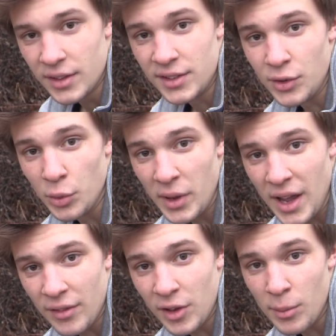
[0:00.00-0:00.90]
see what we
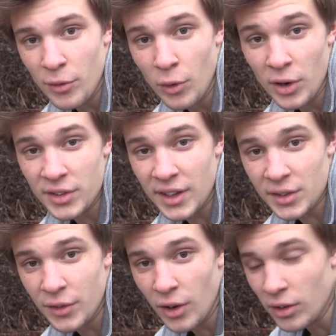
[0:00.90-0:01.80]
have coming for us
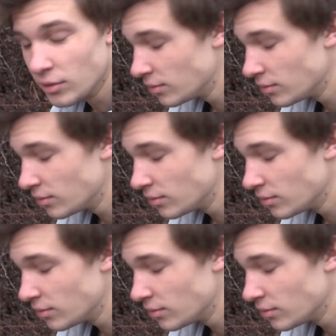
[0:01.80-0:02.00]
next fall.